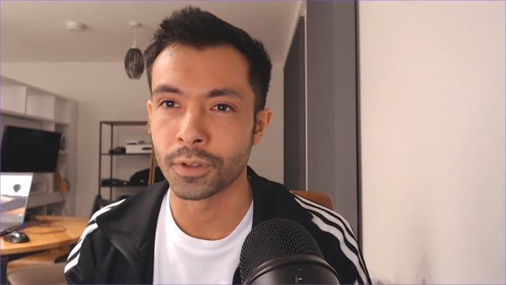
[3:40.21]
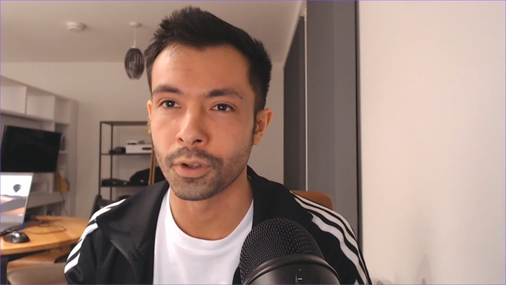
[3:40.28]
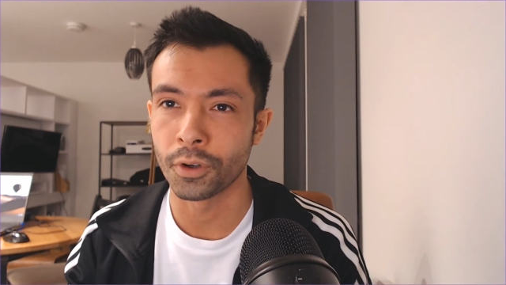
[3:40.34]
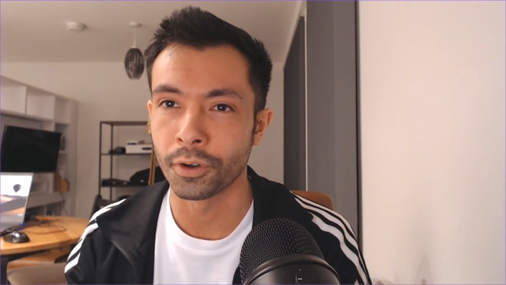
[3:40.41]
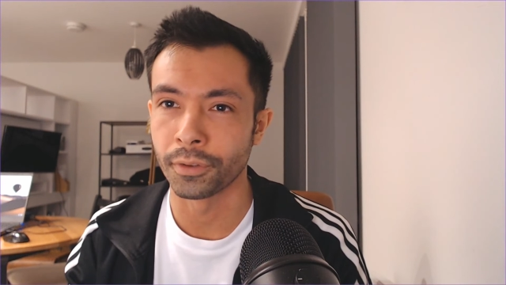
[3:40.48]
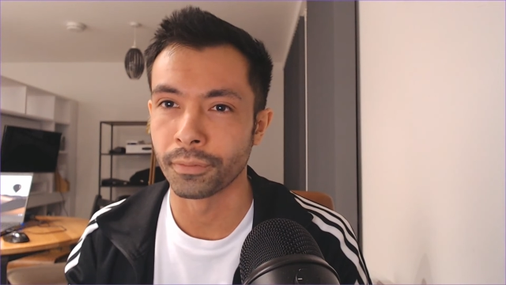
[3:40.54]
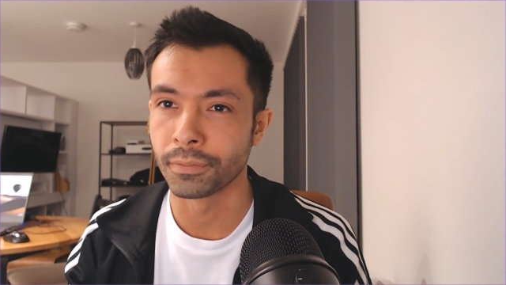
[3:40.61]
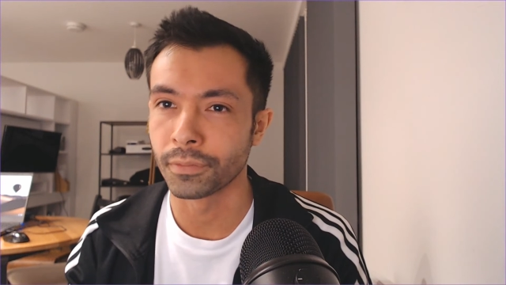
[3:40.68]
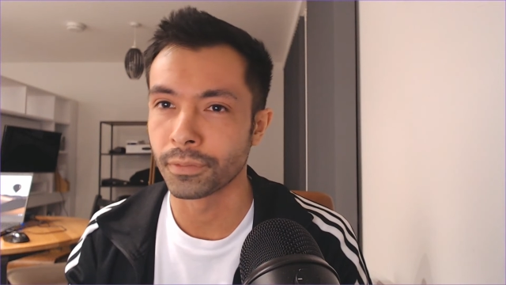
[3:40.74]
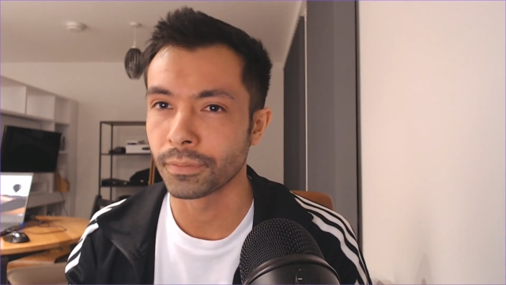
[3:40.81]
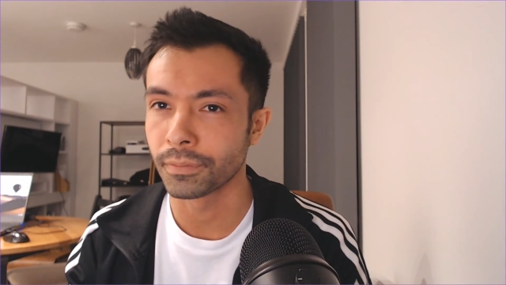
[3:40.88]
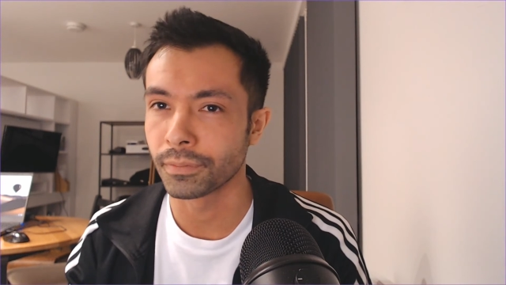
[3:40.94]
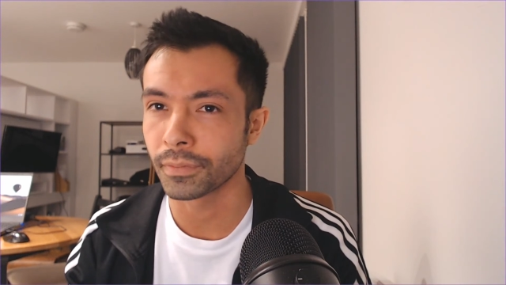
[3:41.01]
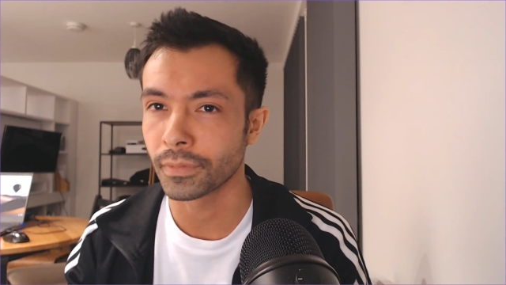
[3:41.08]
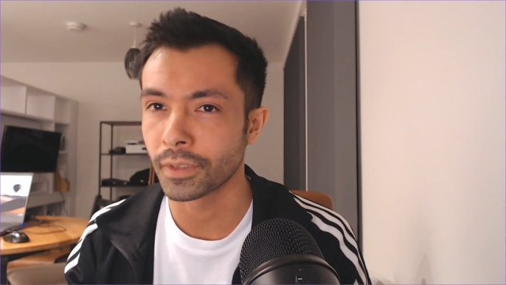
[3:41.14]
on
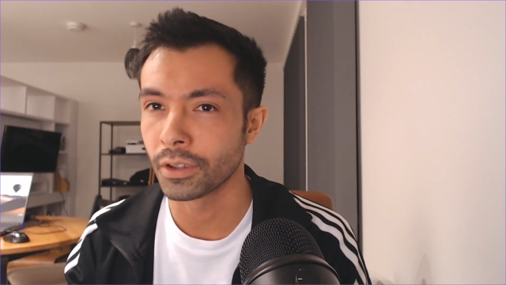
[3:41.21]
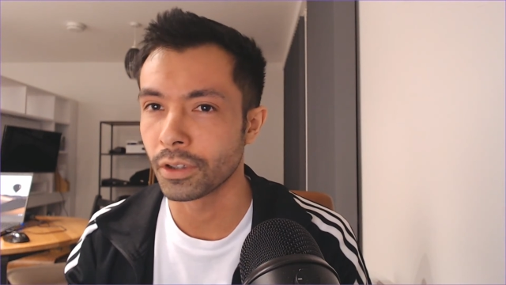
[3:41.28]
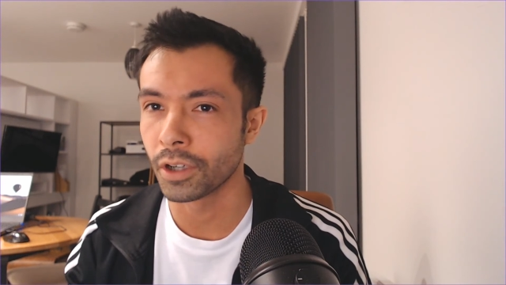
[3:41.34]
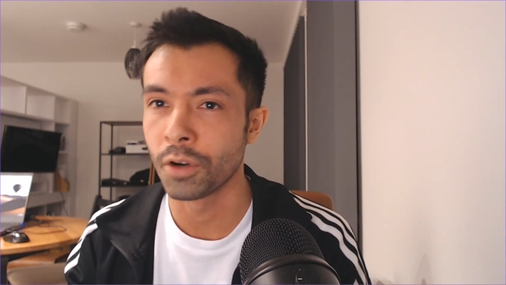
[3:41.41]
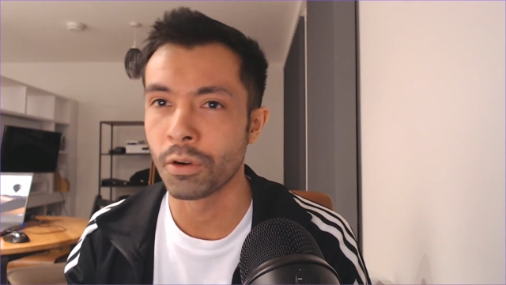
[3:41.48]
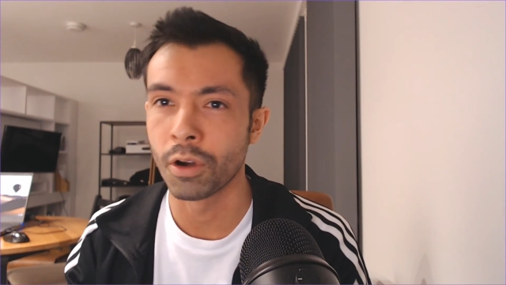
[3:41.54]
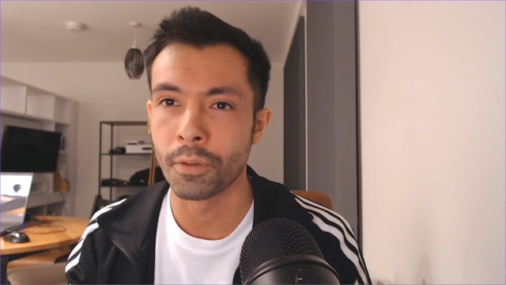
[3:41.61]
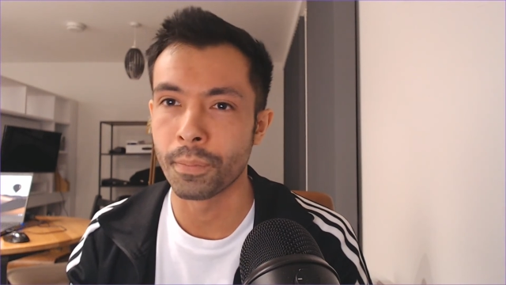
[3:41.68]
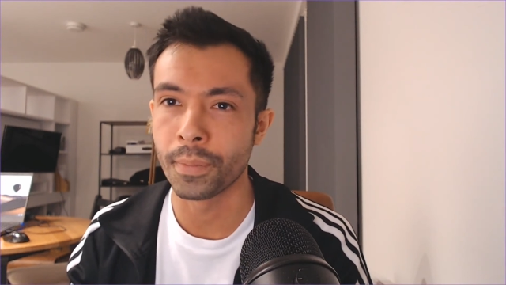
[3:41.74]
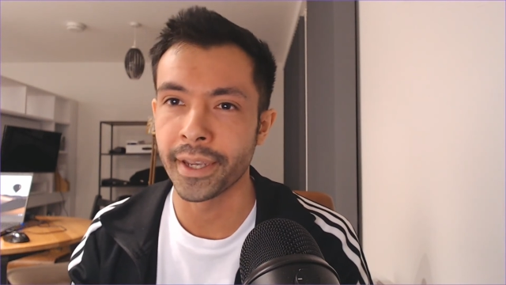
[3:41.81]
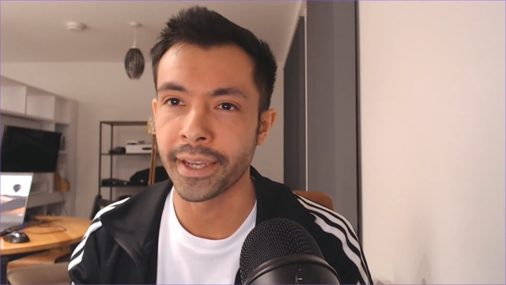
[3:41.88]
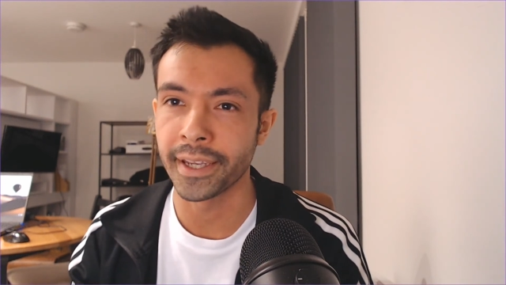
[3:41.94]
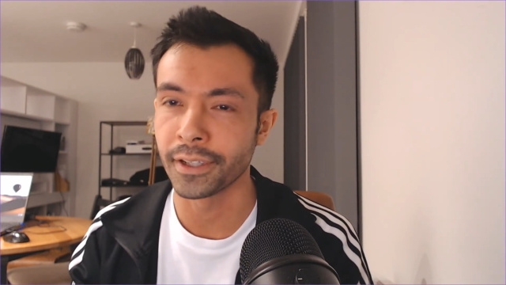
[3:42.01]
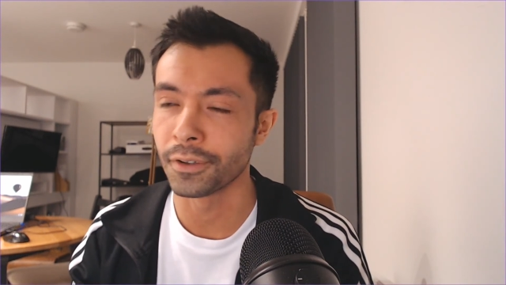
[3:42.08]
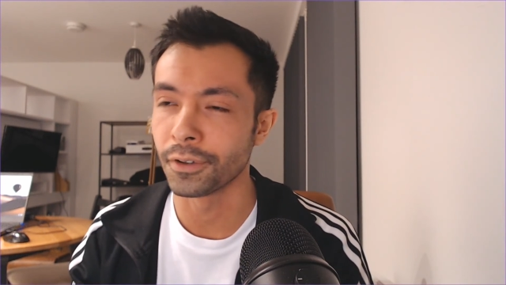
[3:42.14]
OOP
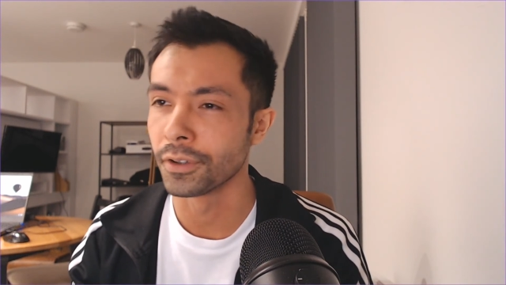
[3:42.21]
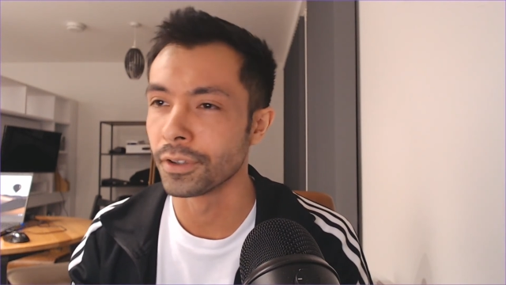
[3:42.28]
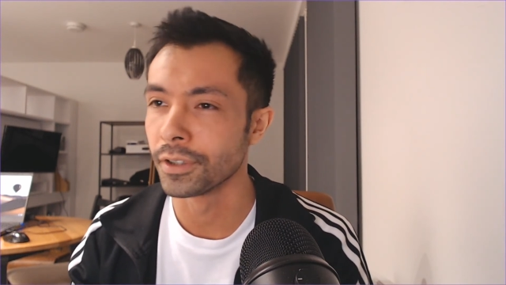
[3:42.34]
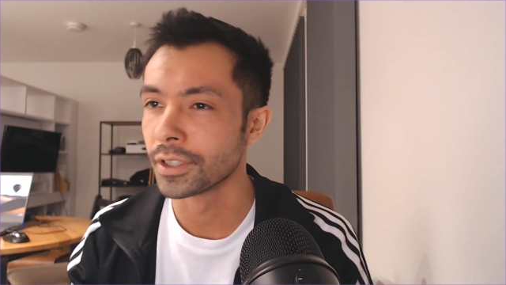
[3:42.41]
or